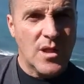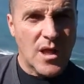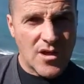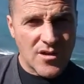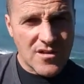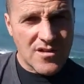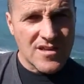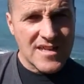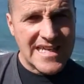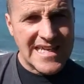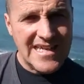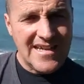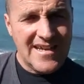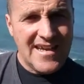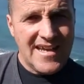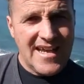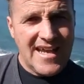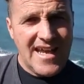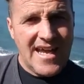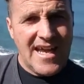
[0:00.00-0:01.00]
locally,
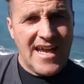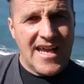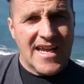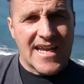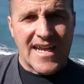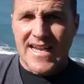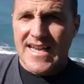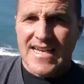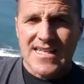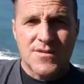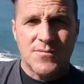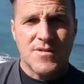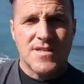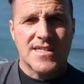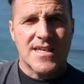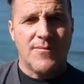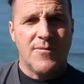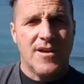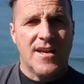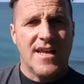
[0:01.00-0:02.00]
connect with
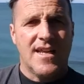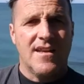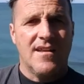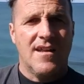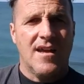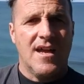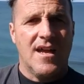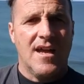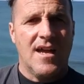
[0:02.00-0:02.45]
someone and